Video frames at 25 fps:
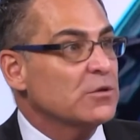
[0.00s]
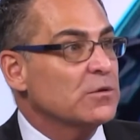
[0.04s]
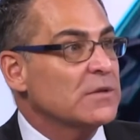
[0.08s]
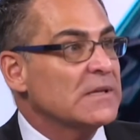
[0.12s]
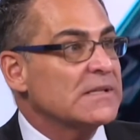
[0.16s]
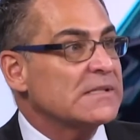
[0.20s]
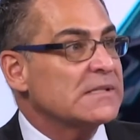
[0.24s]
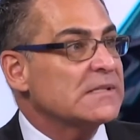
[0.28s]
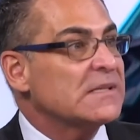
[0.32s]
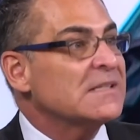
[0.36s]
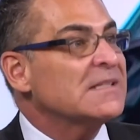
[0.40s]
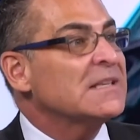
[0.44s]

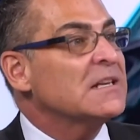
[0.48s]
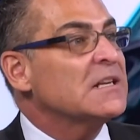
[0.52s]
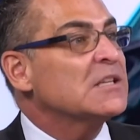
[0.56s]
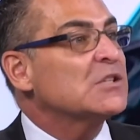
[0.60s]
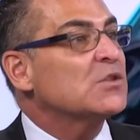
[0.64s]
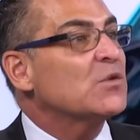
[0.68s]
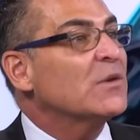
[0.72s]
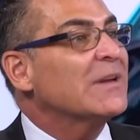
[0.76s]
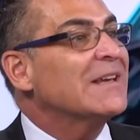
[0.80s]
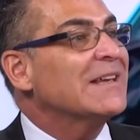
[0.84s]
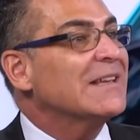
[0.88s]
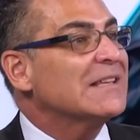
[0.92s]
This
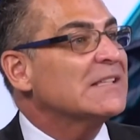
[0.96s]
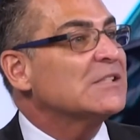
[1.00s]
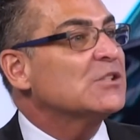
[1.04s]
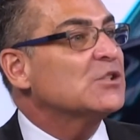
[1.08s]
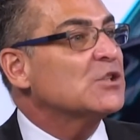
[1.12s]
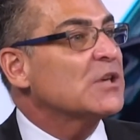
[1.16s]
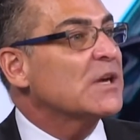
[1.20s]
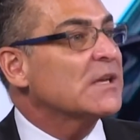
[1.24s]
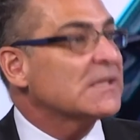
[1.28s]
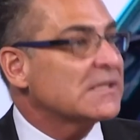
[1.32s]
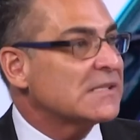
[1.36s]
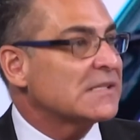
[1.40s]
industry is
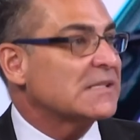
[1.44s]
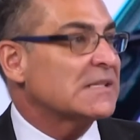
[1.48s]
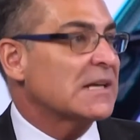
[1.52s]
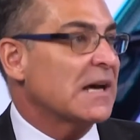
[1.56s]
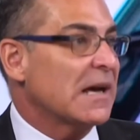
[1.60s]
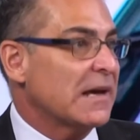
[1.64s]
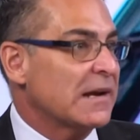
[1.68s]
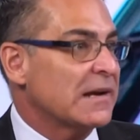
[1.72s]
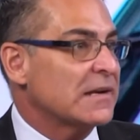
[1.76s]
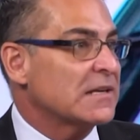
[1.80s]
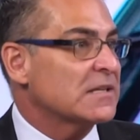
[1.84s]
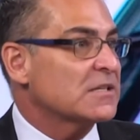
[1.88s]
just
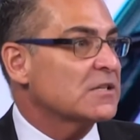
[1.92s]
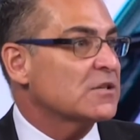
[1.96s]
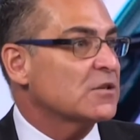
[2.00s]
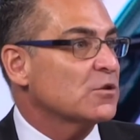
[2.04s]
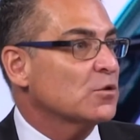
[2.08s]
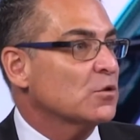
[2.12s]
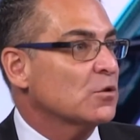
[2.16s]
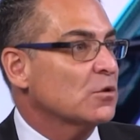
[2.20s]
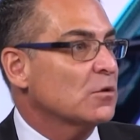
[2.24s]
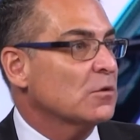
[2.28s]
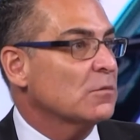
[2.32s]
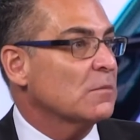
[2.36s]
starting
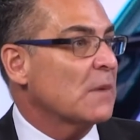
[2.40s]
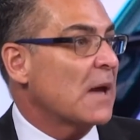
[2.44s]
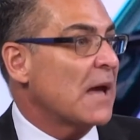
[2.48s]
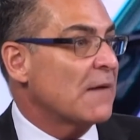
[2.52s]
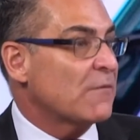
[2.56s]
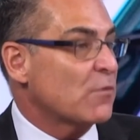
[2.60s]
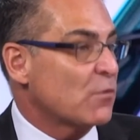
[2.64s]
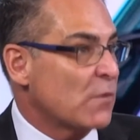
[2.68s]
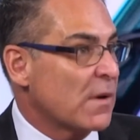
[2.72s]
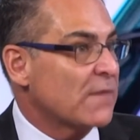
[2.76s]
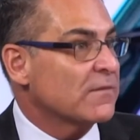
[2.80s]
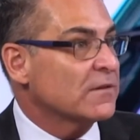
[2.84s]
to have
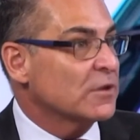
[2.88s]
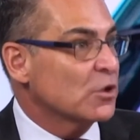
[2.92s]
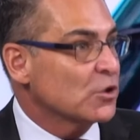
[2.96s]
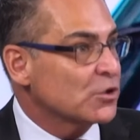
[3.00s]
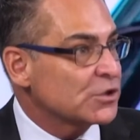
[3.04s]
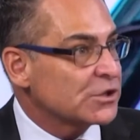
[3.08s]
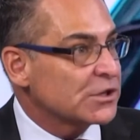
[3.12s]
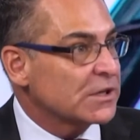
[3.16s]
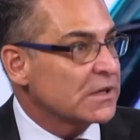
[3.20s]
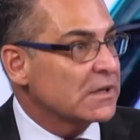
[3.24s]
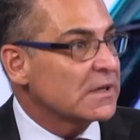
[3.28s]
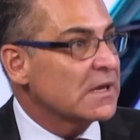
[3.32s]
a
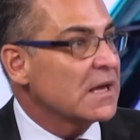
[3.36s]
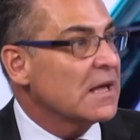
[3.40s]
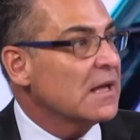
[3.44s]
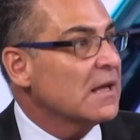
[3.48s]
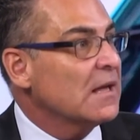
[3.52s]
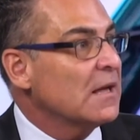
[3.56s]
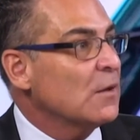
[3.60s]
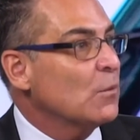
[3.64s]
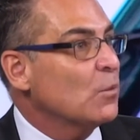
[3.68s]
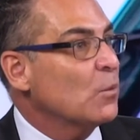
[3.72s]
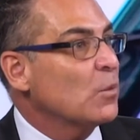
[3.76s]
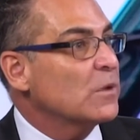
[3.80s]
revolution,
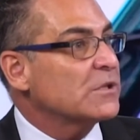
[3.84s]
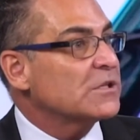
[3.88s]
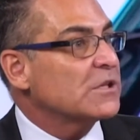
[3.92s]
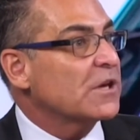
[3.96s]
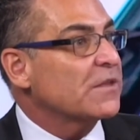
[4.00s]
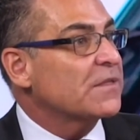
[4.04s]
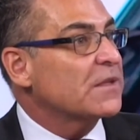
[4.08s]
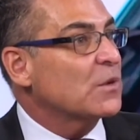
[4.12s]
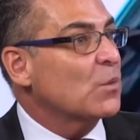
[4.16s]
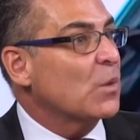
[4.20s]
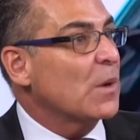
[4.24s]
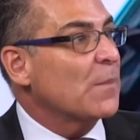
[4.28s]
which I
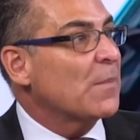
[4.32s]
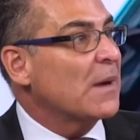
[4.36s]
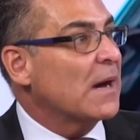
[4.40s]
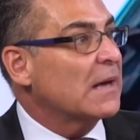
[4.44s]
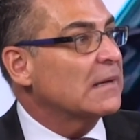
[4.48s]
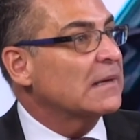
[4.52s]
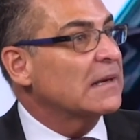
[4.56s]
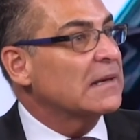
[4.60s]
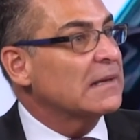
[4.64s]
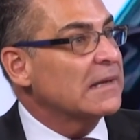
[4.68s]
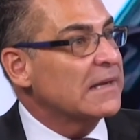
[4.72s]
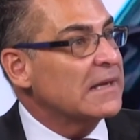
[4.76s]
think we're
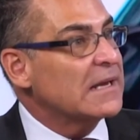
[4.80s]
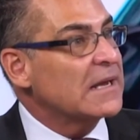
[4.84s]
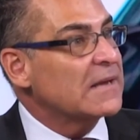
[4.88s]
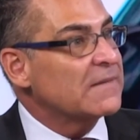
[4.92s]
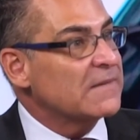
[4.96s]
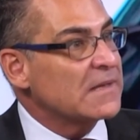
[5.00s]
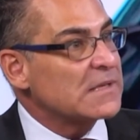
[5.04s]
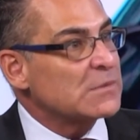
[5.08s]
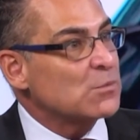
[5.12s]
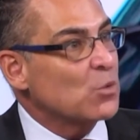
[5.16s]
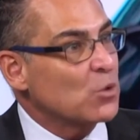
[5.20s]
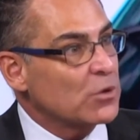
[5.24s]
partly leading, and
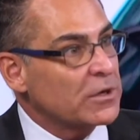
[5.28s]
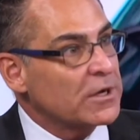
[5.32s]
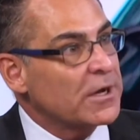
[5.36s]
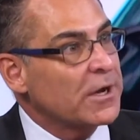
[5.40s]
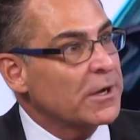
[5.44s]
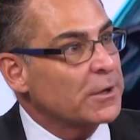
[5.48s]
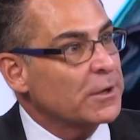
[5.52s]
there's more to go.